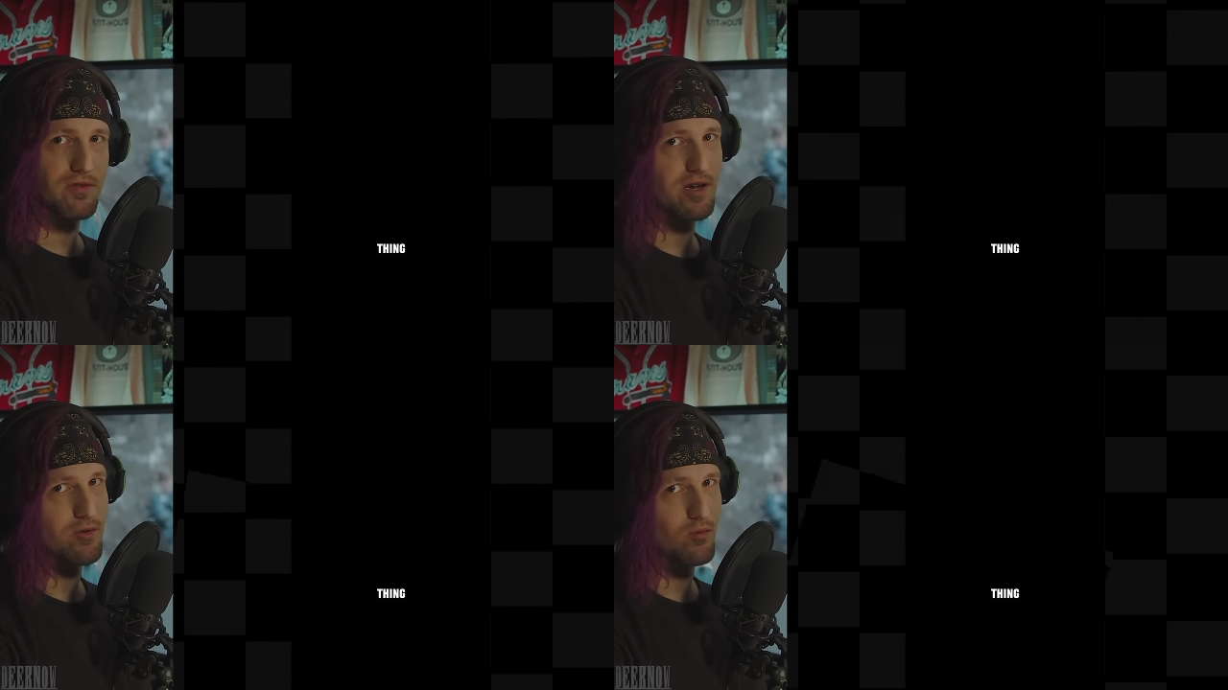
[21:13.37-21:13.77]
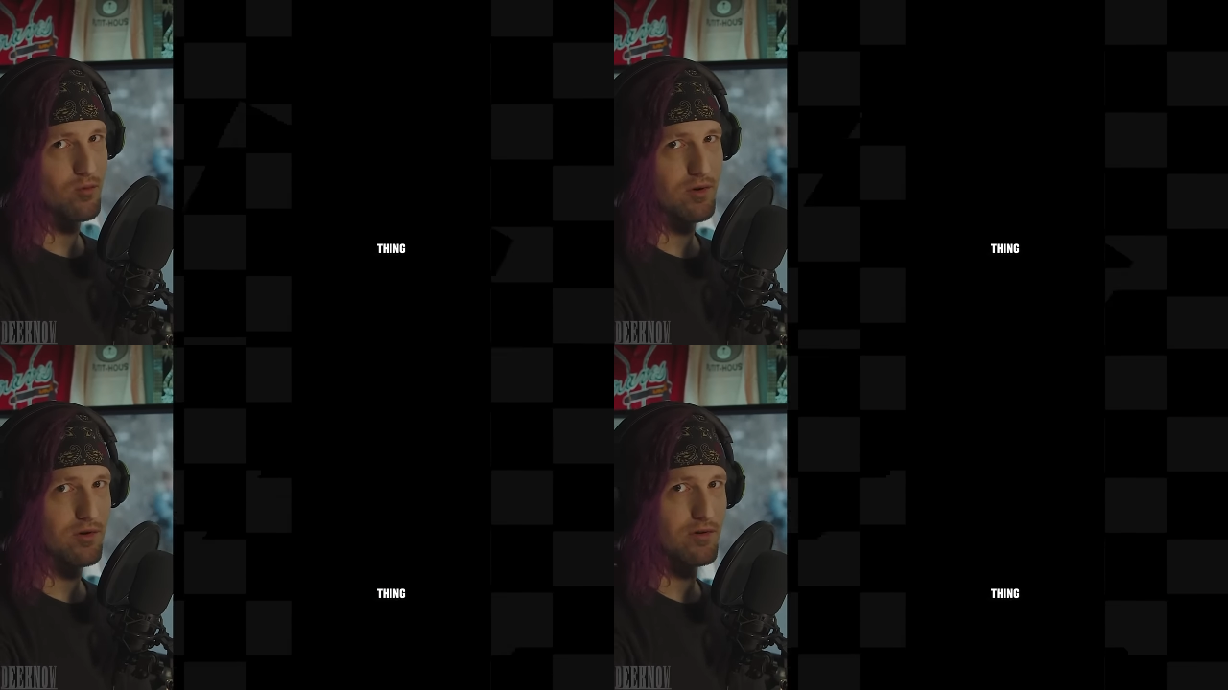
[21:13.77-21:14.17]
that
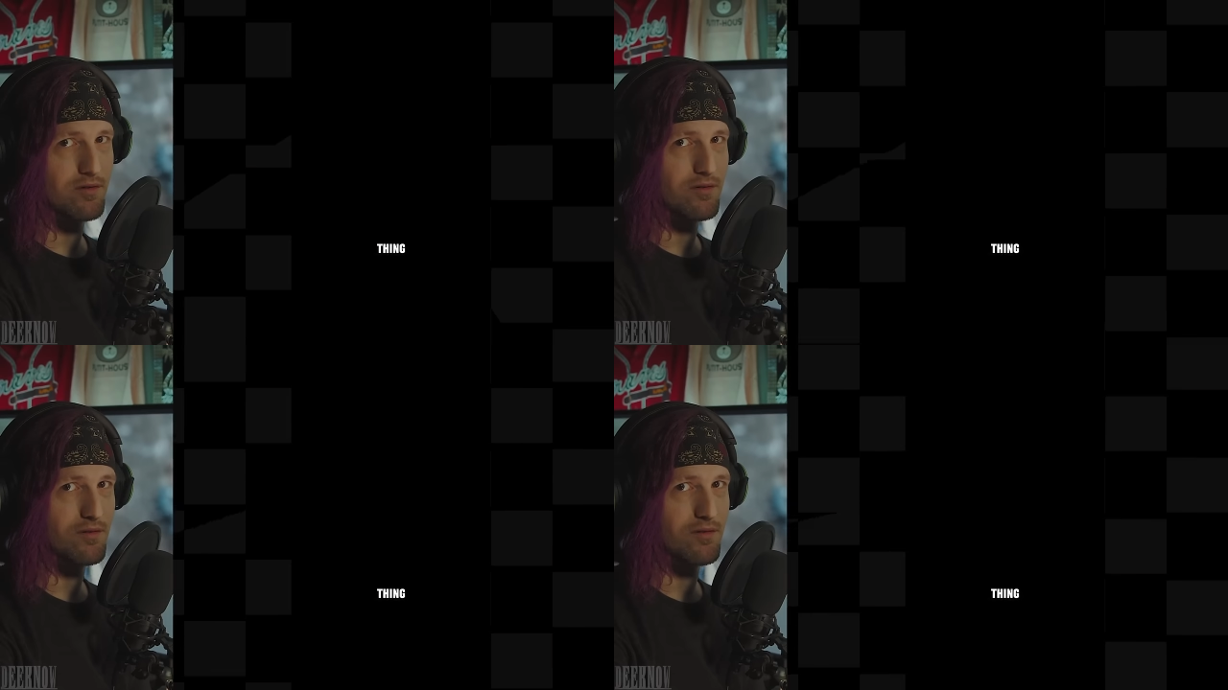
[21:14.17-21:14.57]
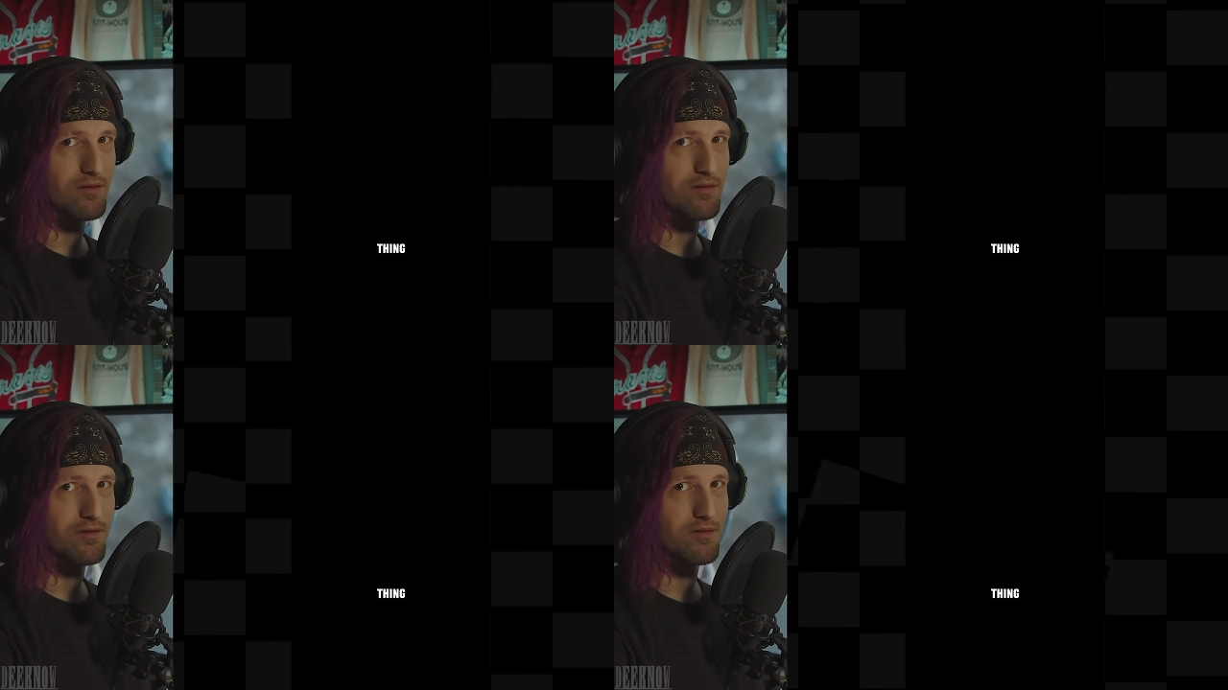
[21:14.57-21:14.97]
weren't
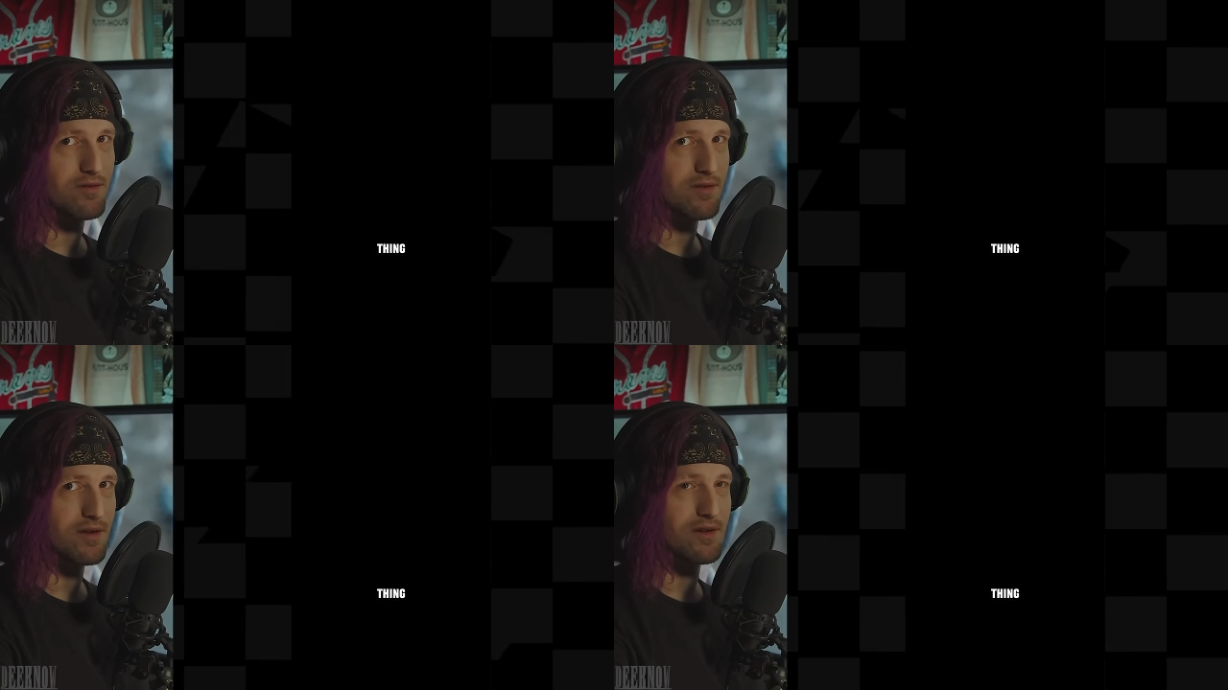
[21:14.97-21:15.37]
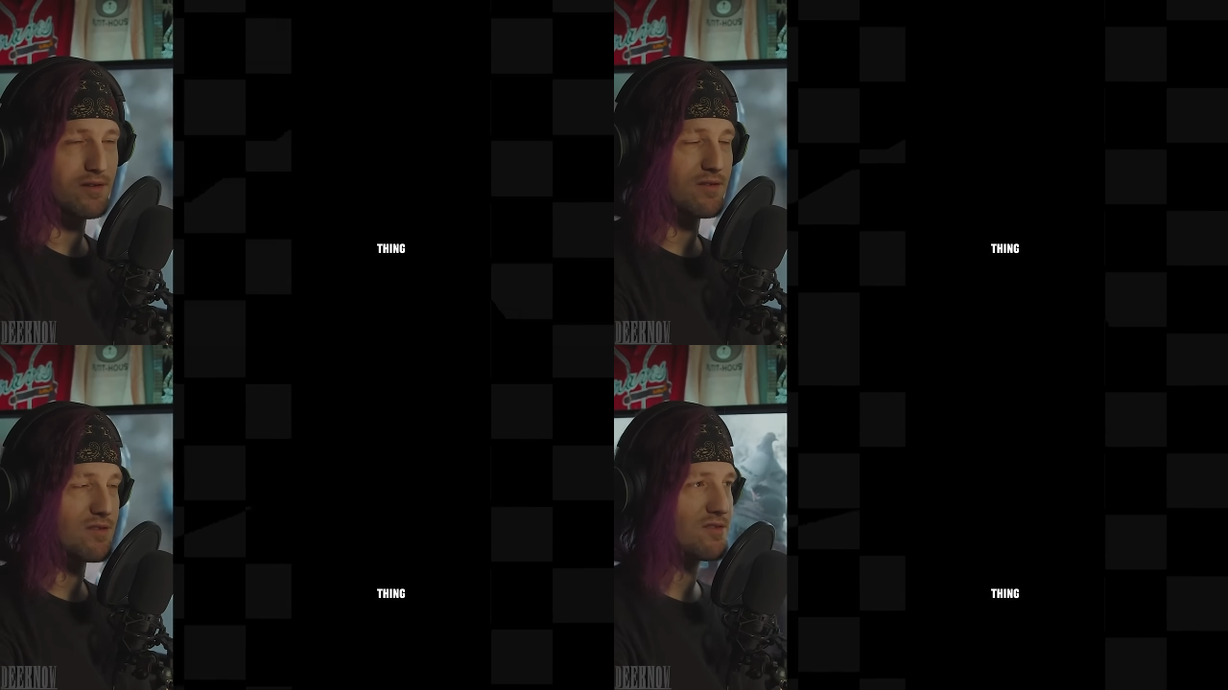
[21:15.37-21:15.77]

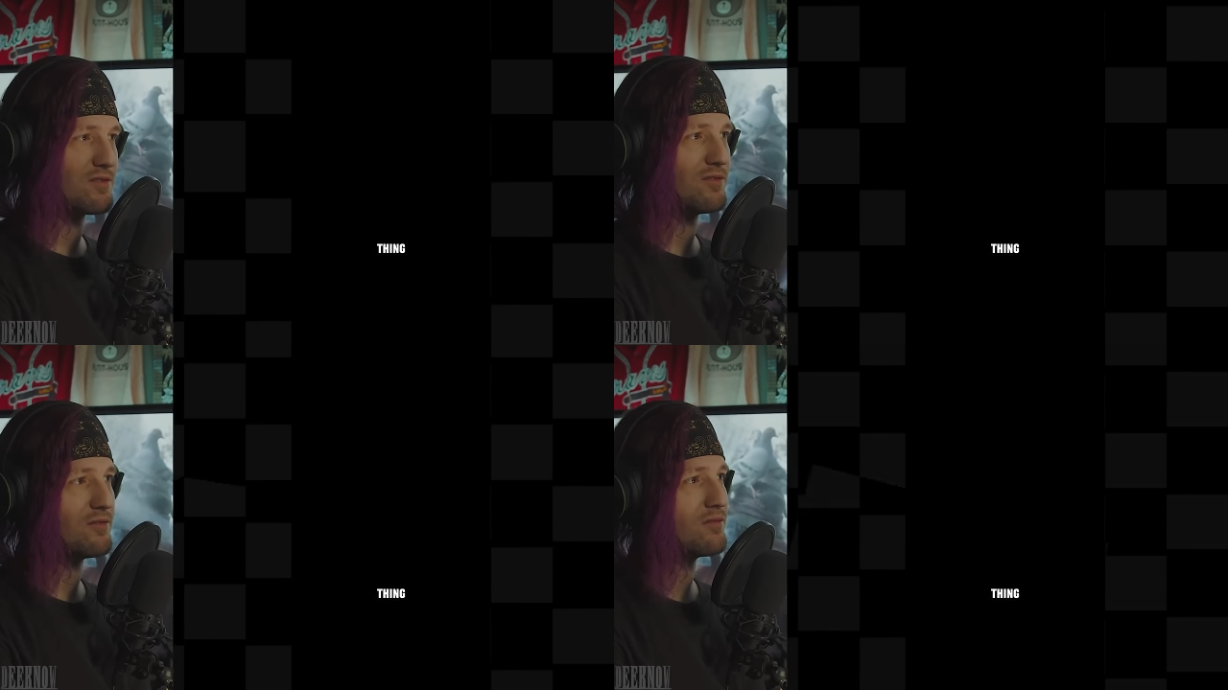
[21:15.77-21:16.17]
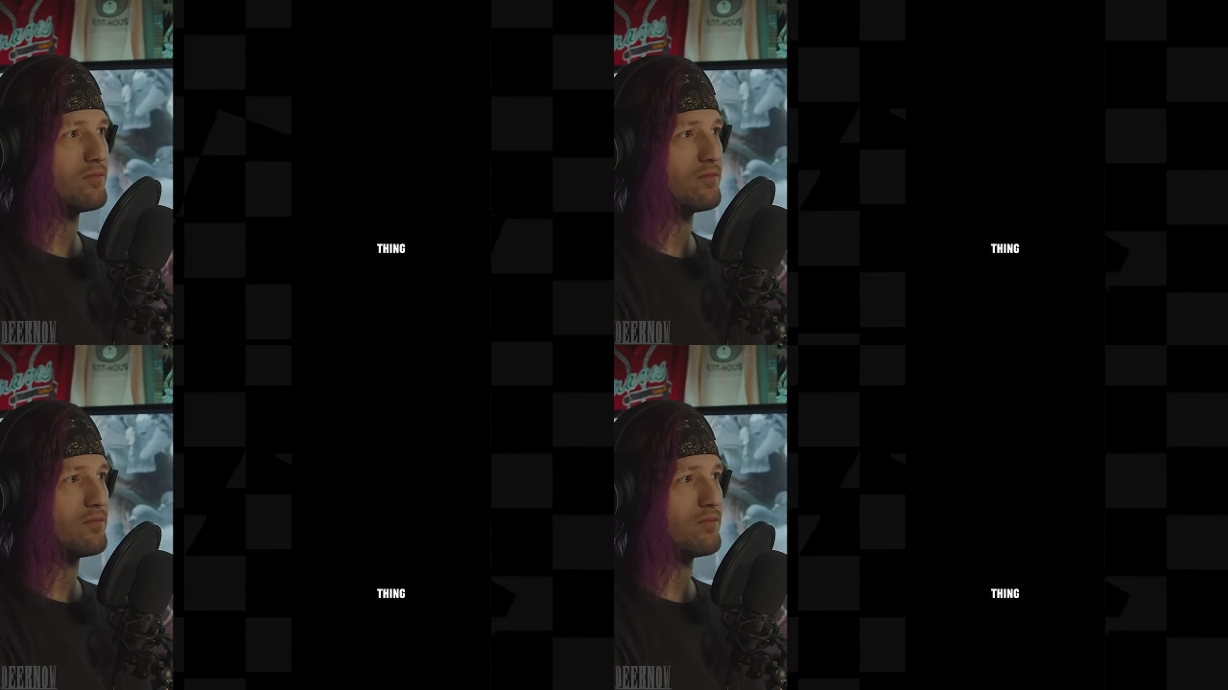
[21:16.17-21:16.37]
then, so.